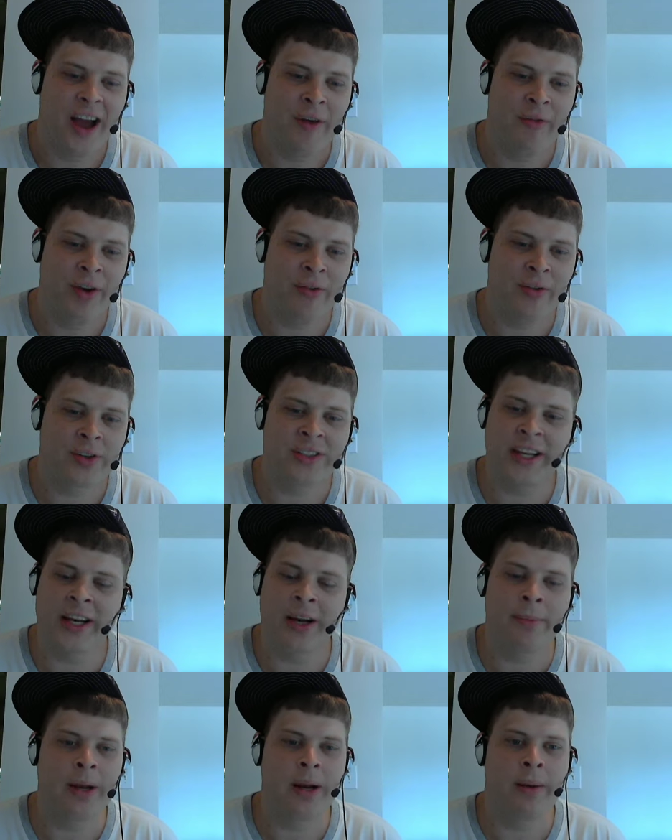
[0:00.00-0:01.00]
never
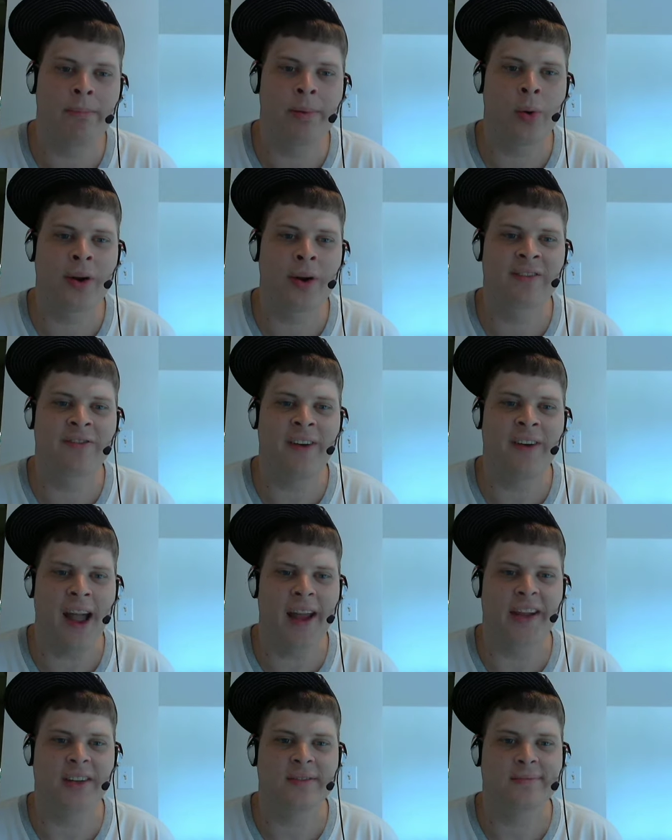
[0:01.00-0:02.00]
seen him in a boring
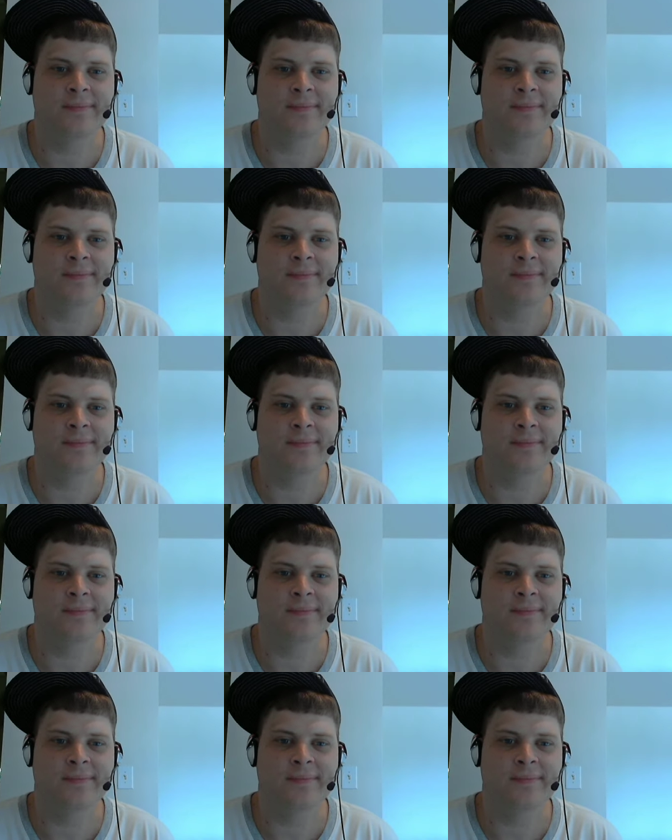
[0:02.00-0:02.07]
fight.